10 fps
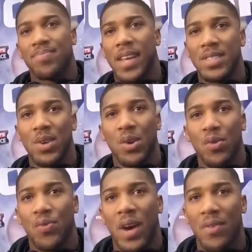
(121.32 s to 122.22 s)
that's not a good
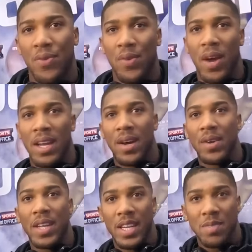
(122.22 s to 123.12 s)
fight for you right now.
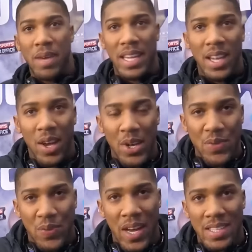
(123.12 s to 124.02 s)
You need as many learning
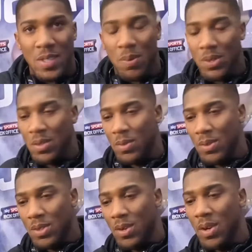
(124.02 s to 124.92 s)
fights as possible.
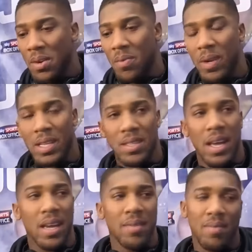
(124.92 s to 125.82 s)
So when he's
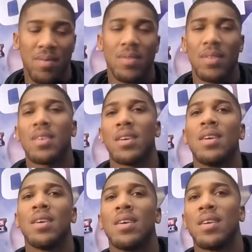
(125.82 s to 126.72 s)
like,
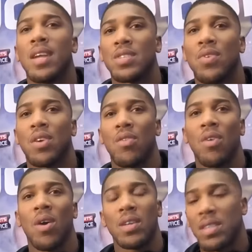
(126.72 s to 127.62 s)
let's rock and
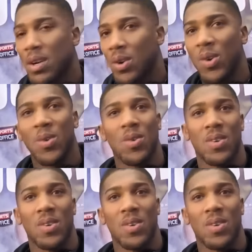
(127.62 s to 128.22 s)
roll, I said, cool.